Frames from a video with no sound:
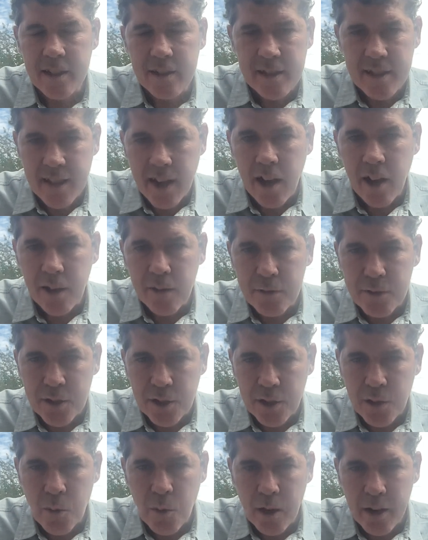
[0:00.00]
itself.
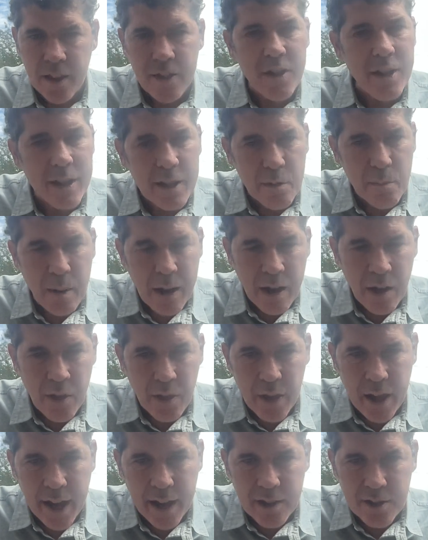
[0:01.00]
So you want to think about
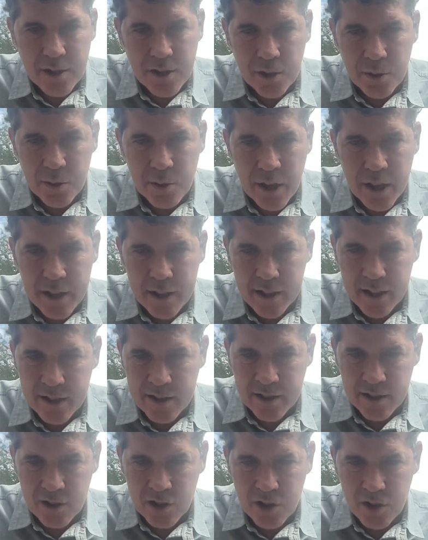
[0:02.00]
that too, that it
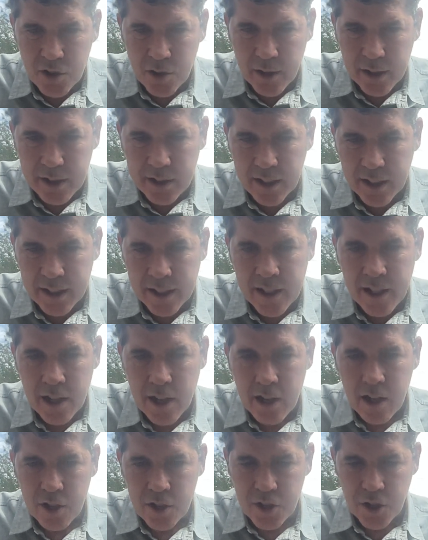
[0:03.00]
isn't strictly
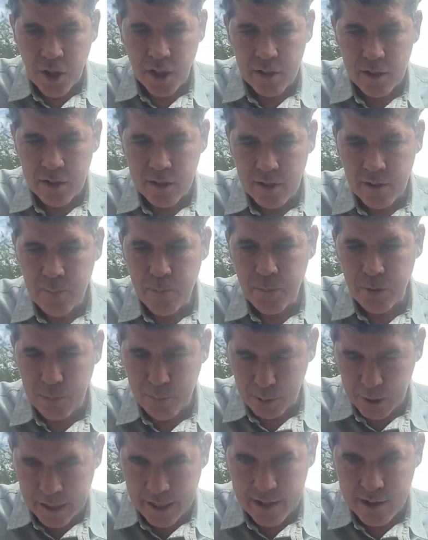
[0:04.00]
just the
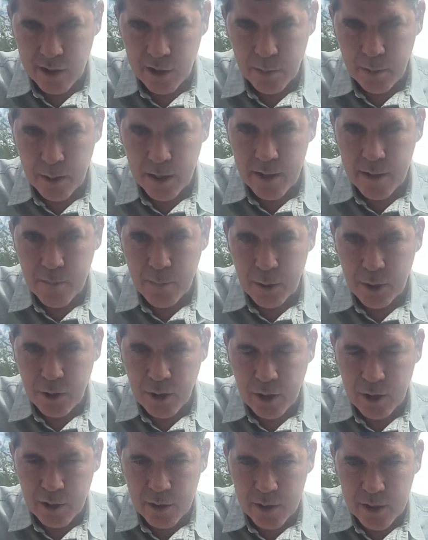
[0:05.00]
plain speak, but
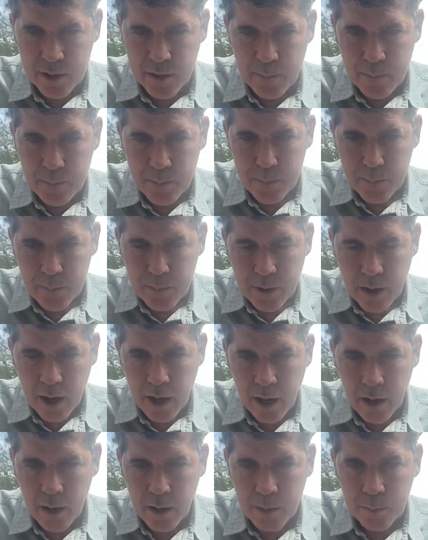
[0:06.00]
there's
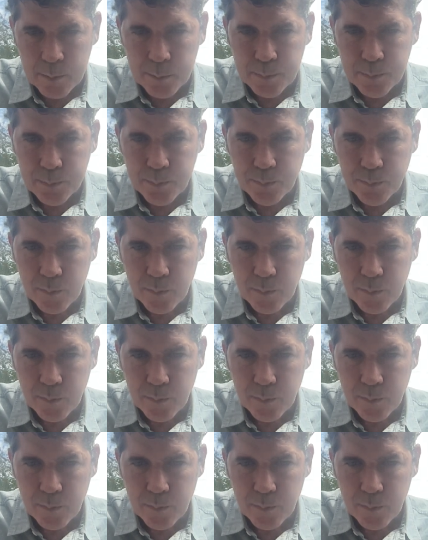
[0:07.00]
the